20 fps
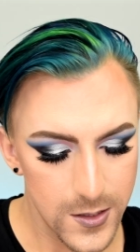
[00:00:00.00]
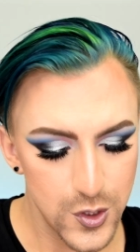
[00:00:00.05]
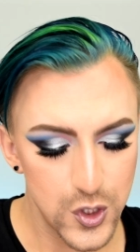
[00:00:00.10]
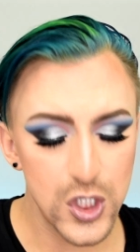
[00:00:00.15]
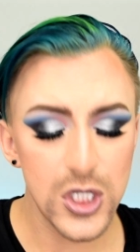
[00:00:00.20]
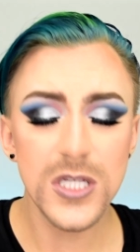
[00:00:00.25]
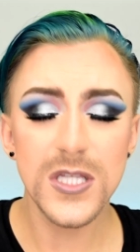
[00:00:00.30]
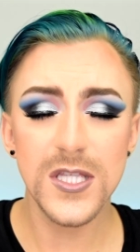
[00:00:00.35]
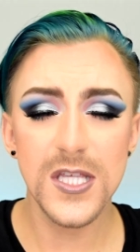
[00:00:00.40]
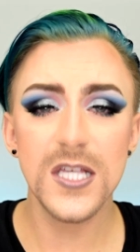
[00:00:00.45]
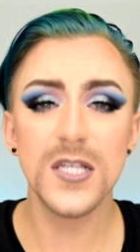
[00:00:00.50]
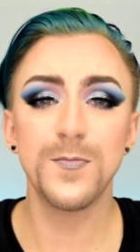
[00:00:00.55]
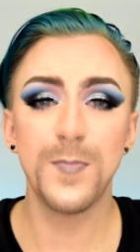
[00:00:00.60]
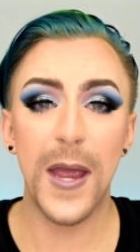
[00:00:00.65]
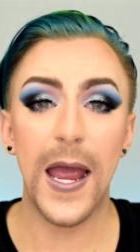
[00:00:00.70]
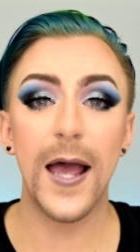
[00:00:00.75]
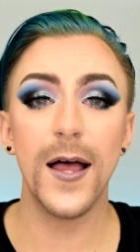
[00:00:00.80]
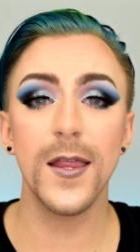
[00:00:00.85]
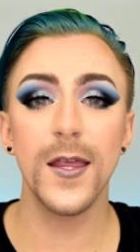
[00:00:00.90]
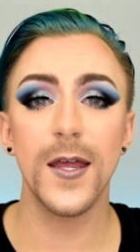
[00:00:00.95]
Just this
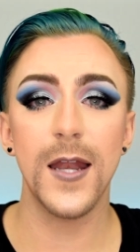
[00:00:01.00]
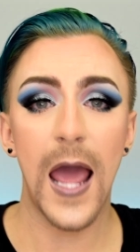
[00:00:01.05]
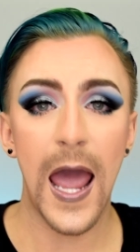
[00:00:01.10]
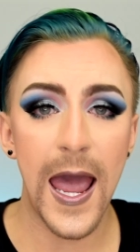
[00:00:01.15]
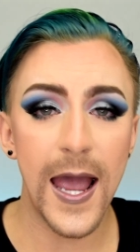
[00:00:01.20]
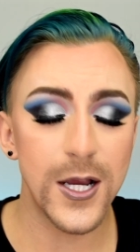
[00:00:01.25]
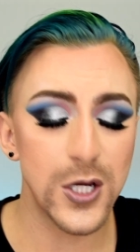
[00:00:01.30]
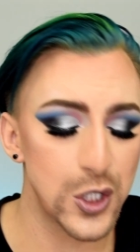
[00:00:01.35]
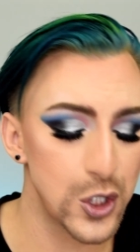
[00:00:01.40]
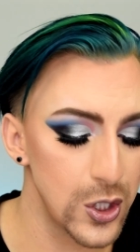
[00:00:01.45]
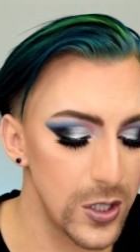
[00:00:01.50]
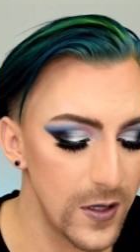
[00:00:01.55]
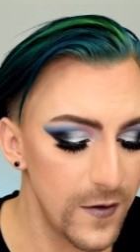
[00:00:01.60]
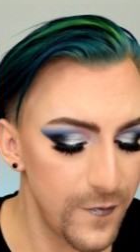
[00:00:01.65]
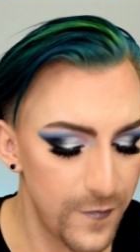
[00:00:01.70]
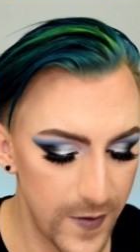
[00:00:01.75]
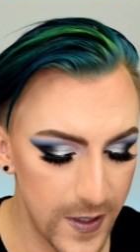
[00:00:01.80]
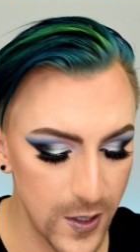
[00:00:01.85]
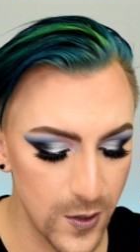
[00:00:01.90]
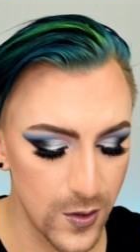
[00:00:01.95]
palette actually
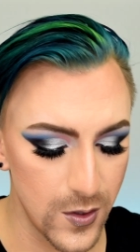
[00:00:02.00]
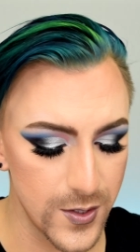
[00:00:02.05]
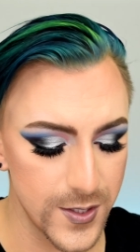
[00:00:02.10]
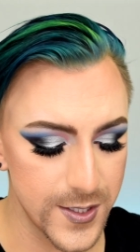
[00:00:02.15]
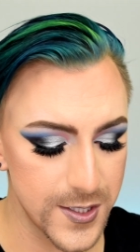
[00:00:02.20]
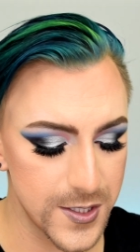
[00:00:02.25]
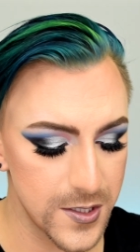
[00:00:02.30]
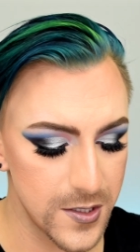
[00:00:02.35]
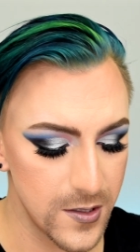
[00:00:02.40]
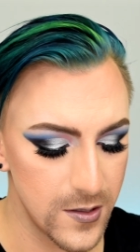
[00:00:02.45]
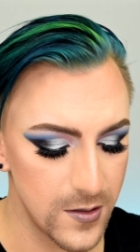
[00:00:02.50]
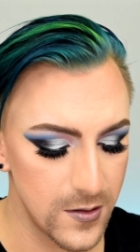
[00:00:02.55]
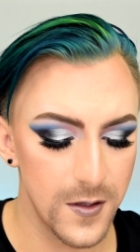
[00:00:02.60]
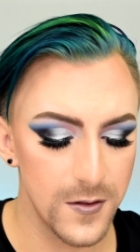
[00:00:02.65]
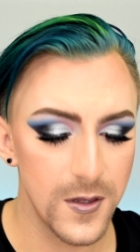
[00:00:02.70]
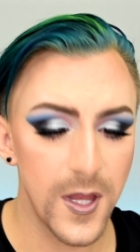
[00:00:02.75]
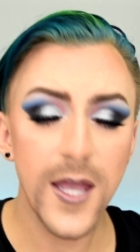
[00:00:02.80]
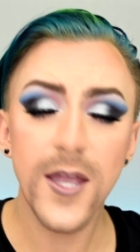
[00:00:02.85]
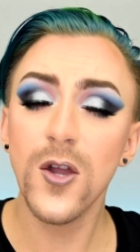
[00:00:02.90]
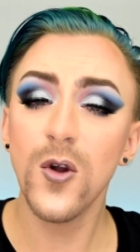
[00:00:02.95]
feels
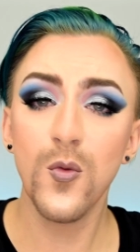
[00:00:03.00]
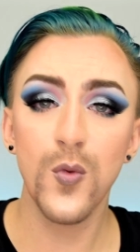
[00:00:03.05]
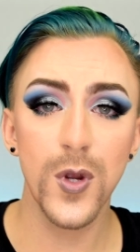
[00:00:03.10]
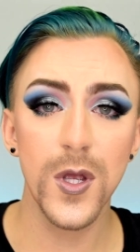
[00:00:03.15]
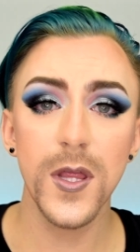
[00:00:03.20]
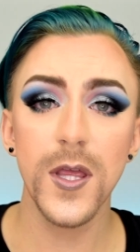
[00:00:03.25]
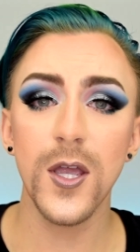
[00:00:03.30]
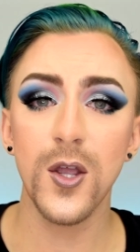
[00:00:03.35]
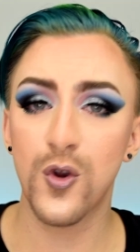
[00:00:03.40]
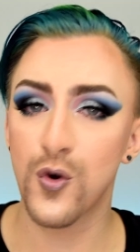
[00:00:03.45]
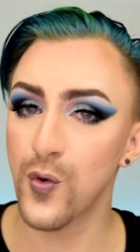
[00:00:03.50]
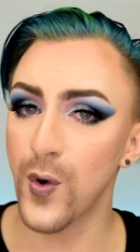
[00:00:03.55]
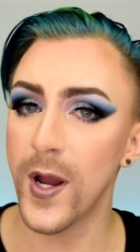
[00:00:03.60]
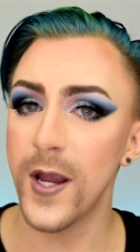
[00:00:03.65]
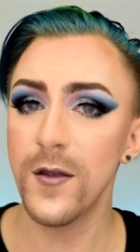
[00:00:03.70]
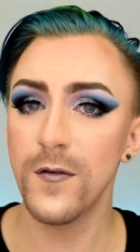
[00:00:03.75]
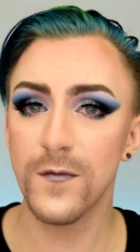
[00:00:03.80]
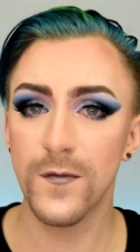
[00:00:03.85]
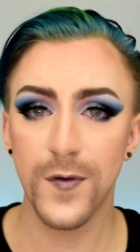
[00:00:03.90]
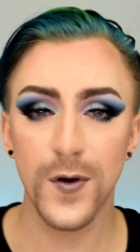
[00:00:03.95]
like a really
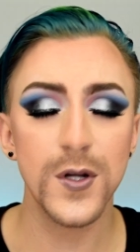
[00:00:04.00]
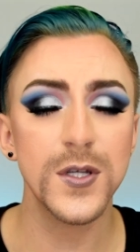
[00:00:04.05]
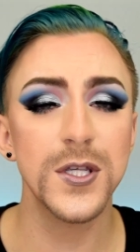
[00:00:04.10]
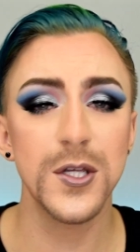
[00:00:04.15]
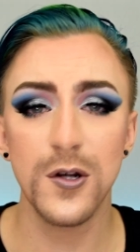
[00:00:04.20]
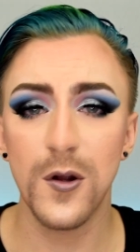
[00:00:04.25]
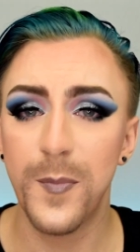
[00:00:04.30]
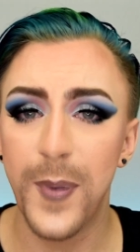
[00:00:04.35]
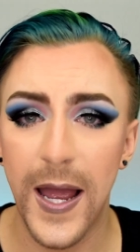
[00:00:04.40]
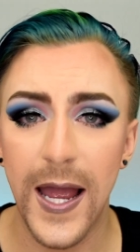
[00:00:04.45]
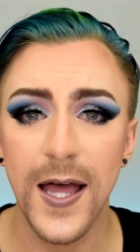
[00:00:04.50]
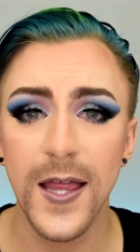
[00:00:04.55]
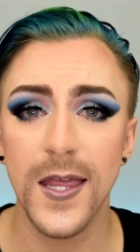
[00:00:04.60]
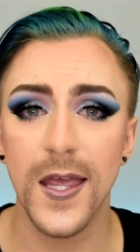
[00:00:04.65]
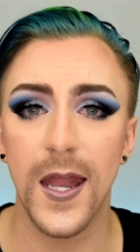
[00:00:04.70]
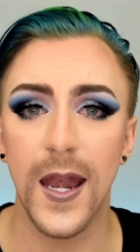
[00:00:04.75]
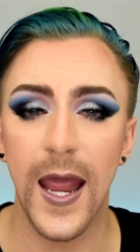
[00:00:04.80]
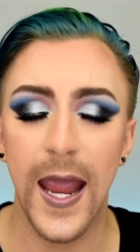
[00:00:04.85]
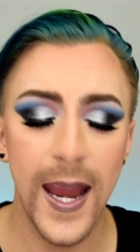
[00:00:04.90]
great versatile palette,